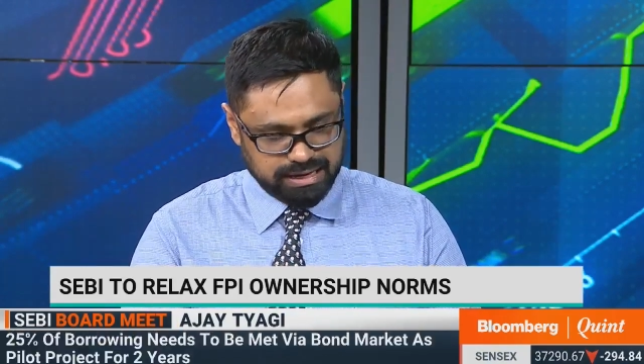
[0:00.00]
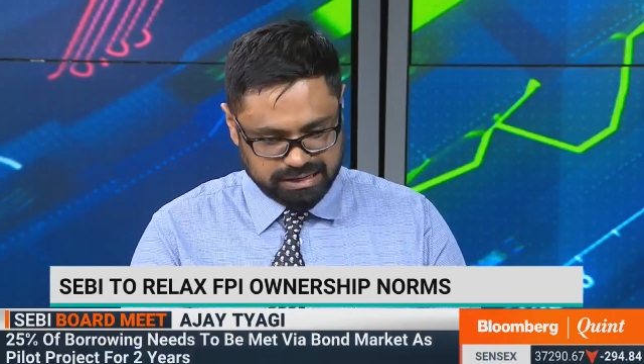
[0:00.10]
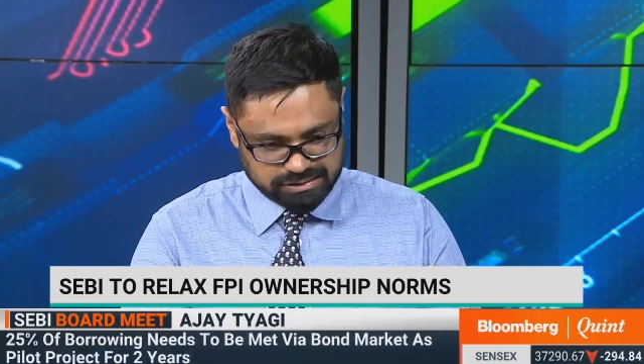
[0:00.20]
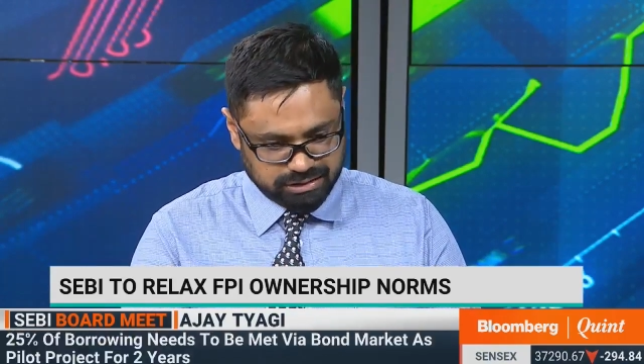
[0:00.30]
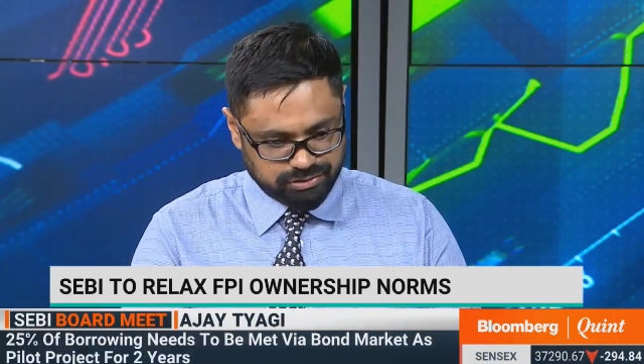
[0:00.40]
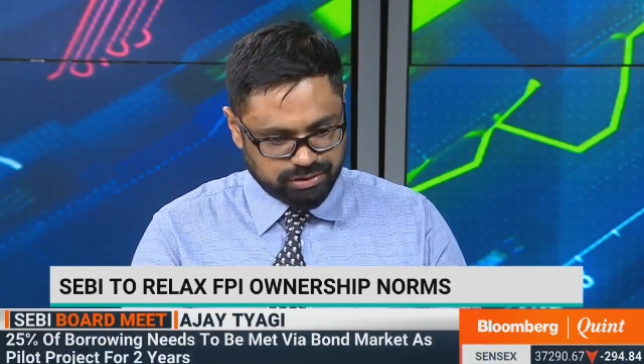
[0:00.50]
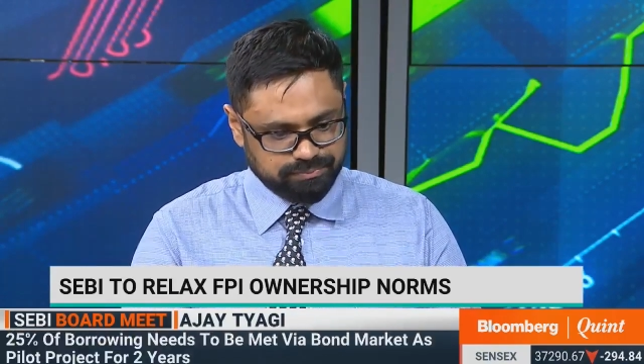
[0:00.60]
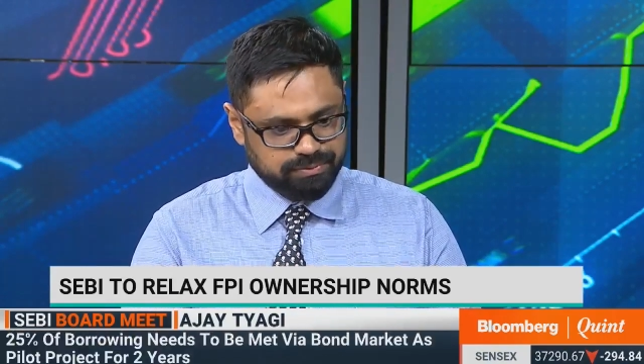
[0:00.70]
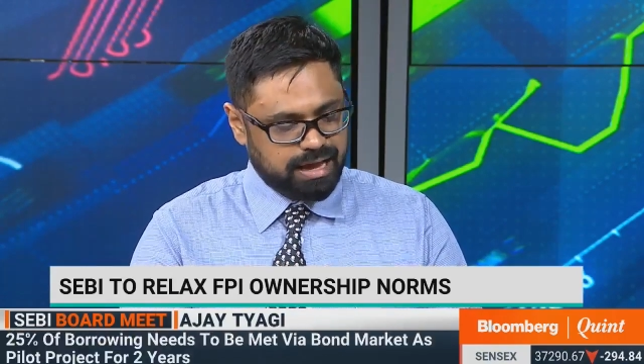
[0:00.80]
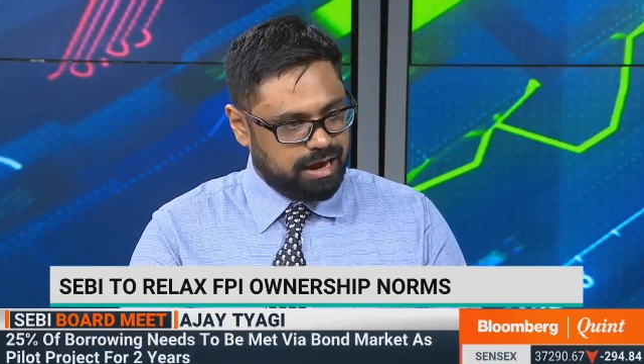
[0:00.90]
etc.,
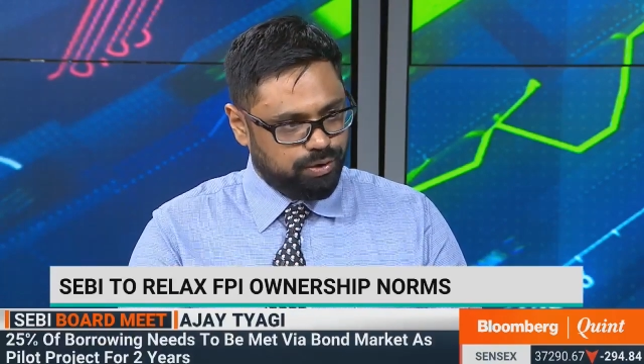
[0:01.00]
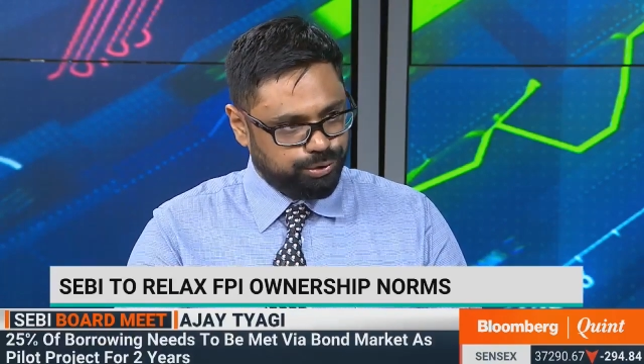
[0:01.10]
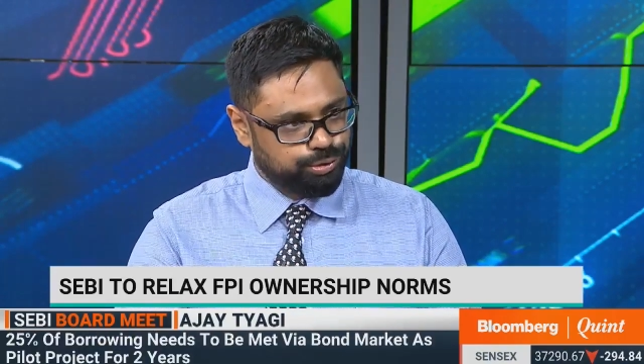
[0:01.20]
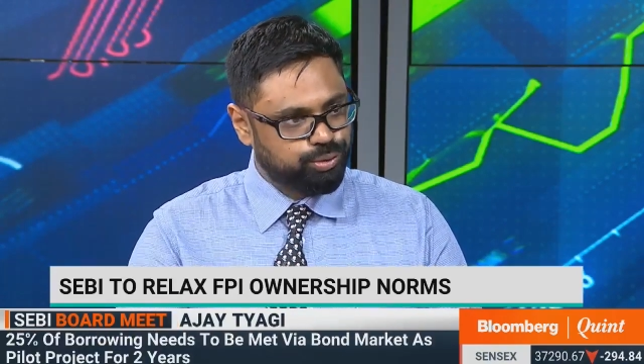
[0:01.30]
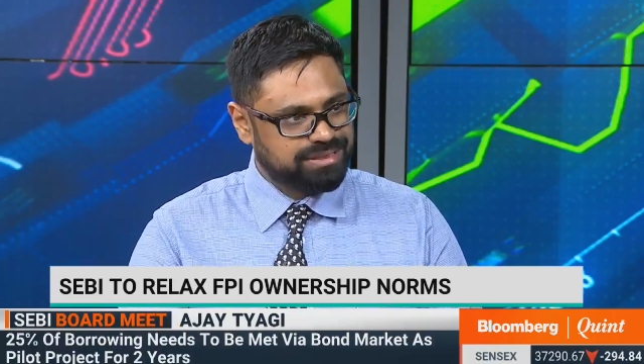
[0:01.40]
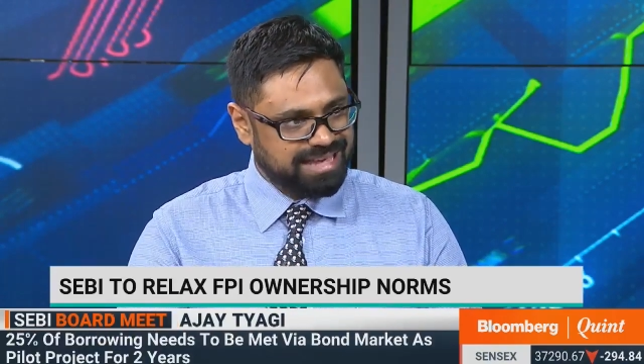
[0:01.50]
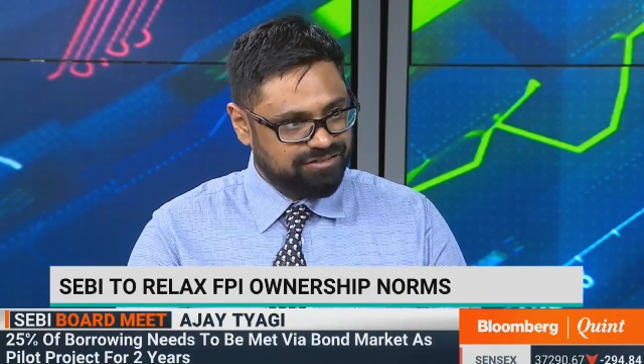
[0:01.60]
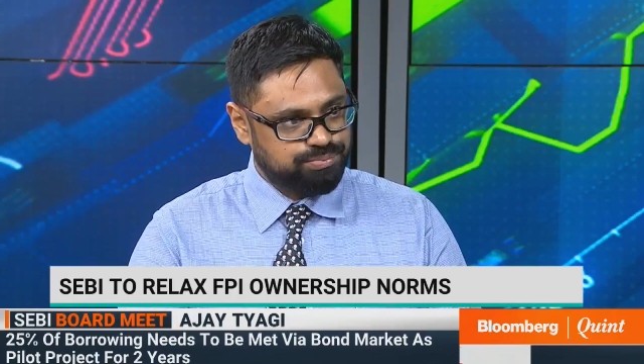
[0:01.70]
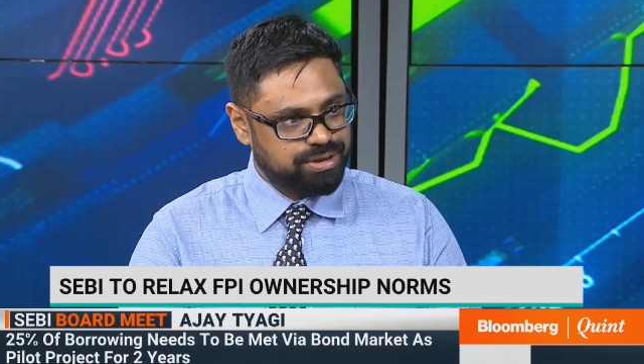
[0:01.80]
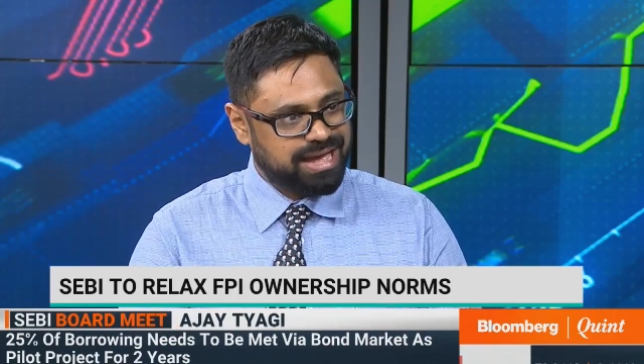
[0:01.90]
and not to do with the
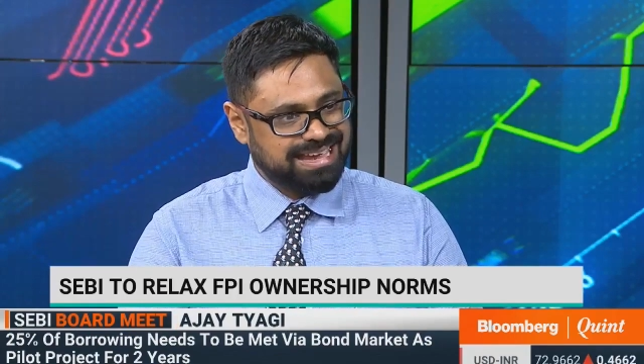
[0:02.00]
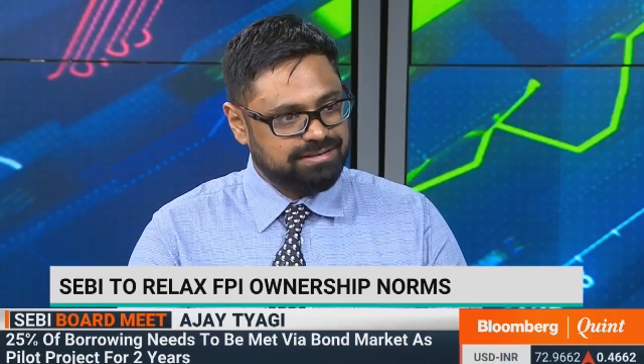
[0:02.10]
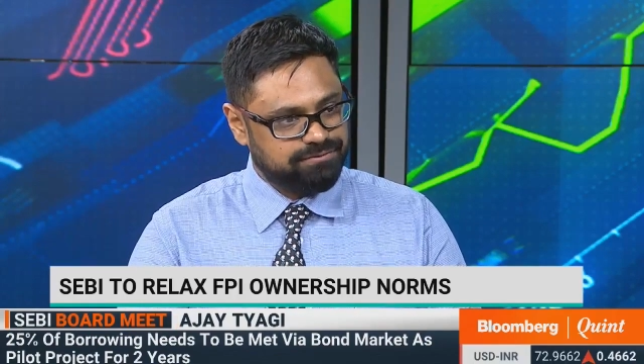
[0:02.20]
FPI